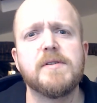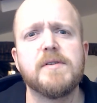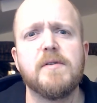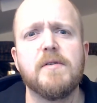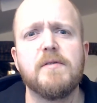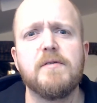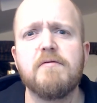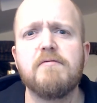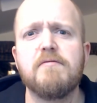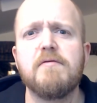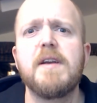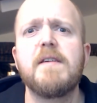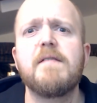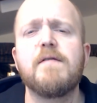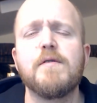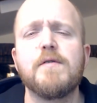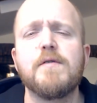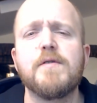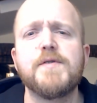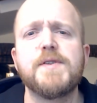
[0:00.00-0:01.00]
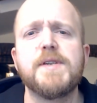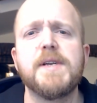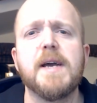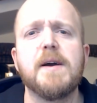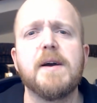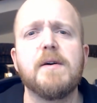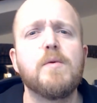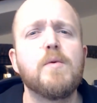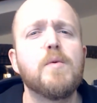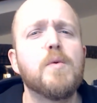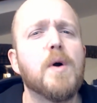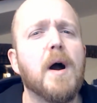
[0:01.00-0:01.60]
And on 3 floors, you get all